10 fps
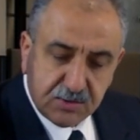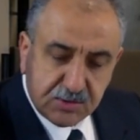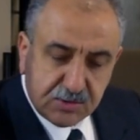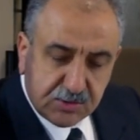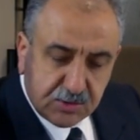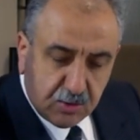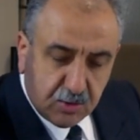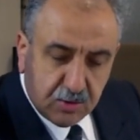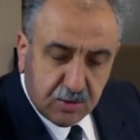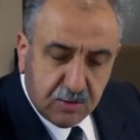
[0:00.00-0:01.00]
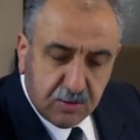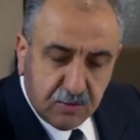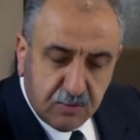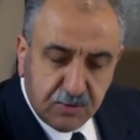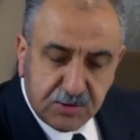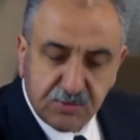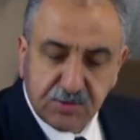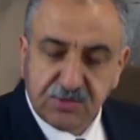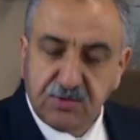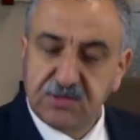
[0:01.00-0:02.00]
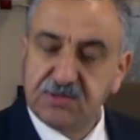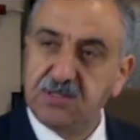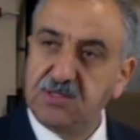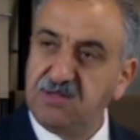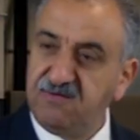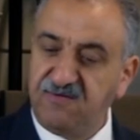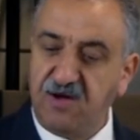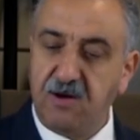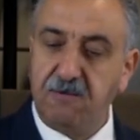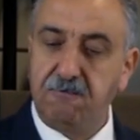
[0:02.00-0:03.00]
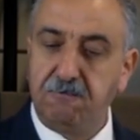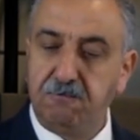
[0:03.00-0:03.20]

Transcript: saw which was rusted in the farm,